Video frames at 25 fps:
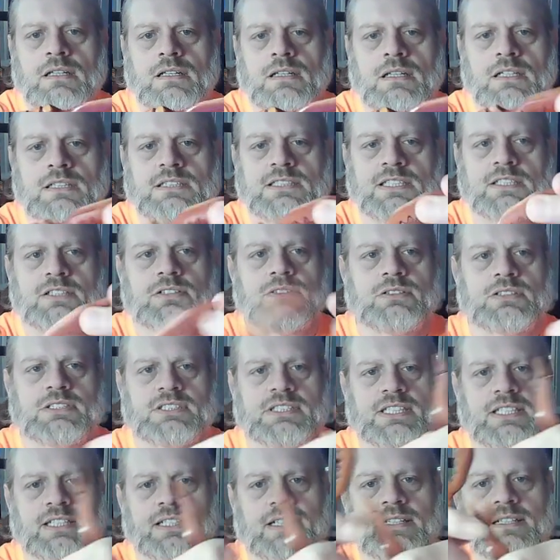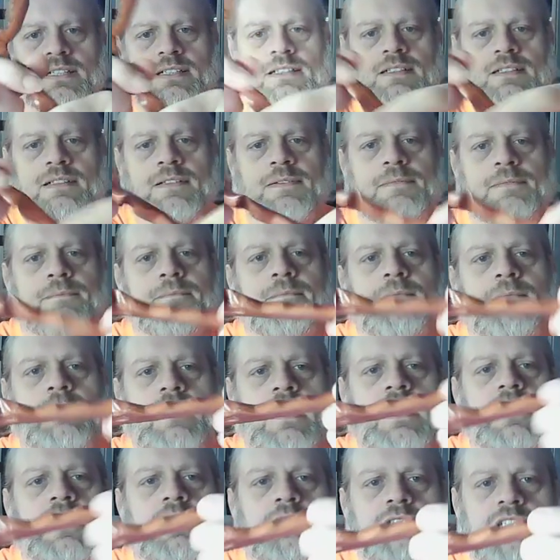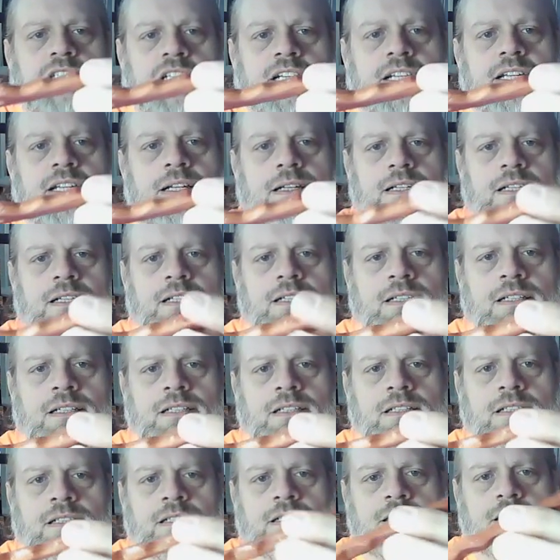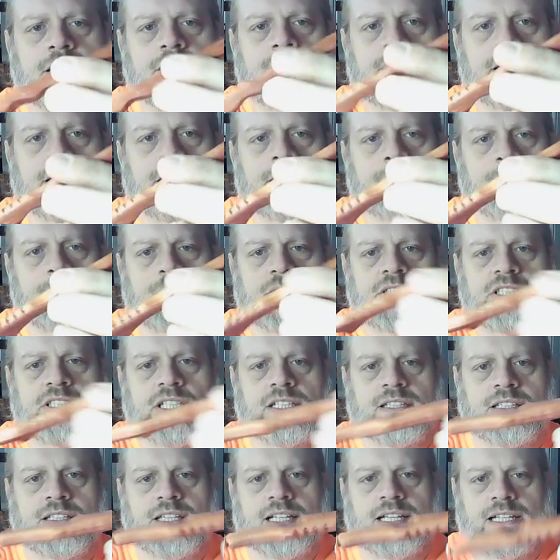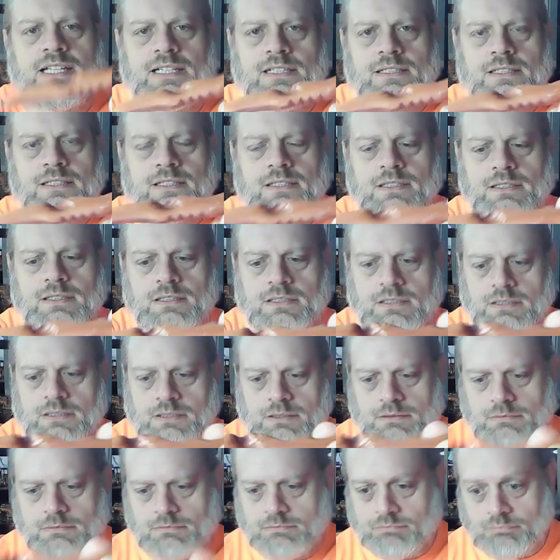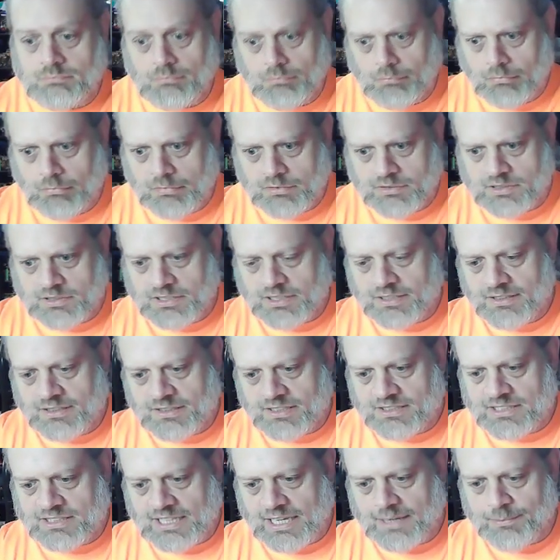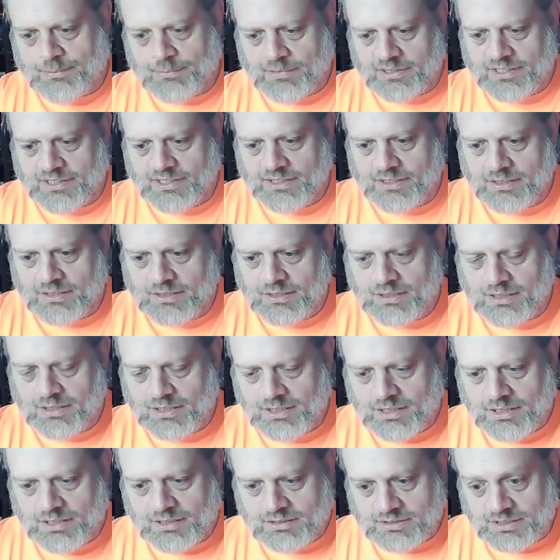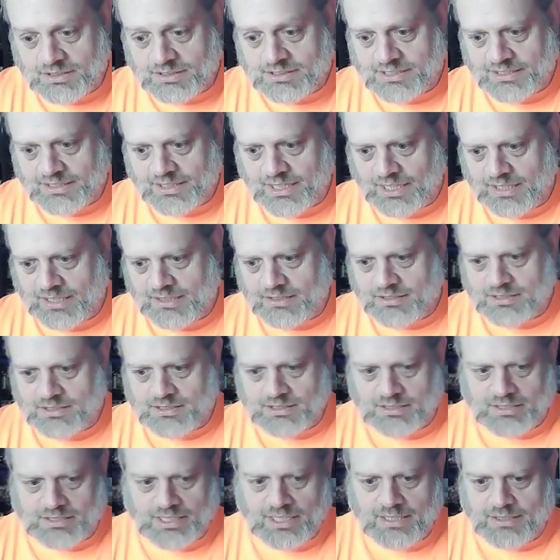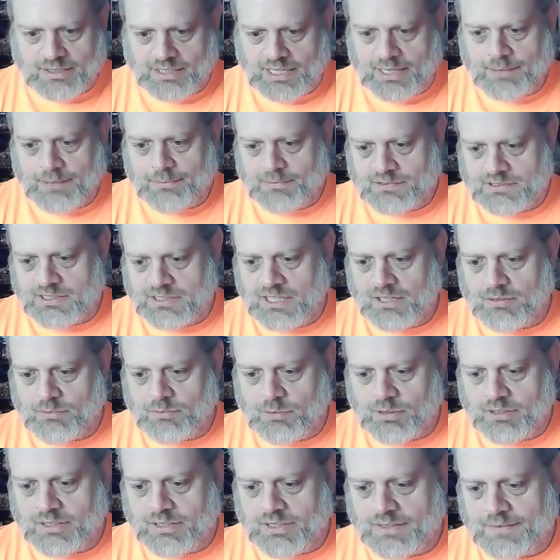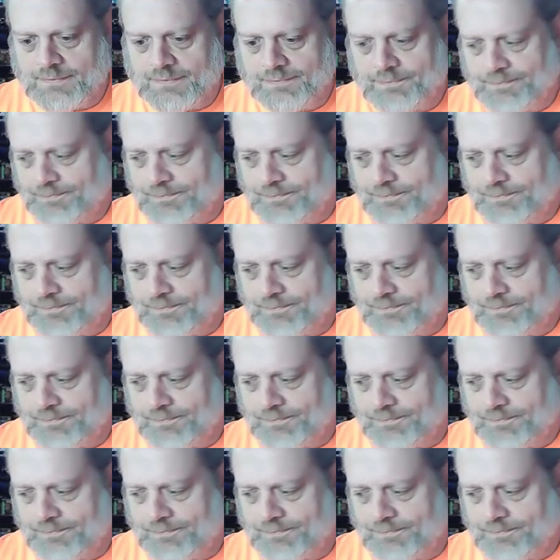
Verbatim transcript: That's interesting. Thank you, Jay. Appreciate that. Seeing this camera here, just in case that that camera's not working.